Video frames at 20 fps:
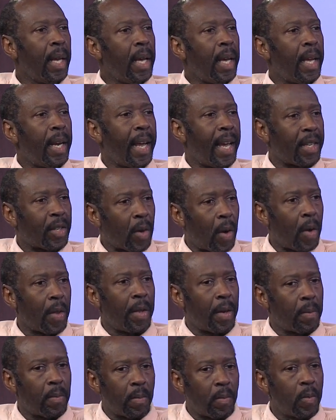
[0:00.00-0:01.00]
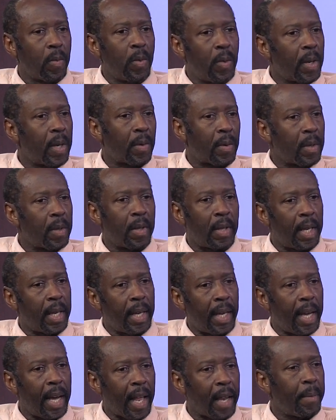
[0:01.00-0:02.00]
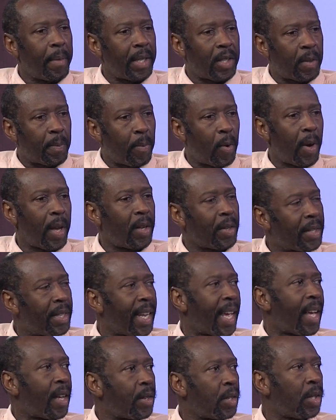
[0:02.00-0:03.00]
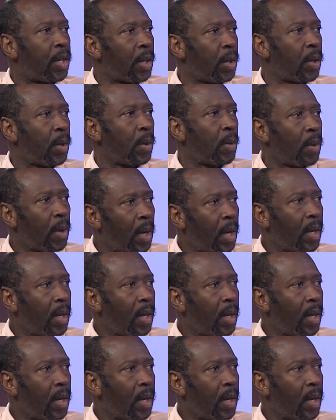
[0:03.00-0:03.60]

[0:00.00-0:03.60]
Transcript: it has all the the elements boiled down to,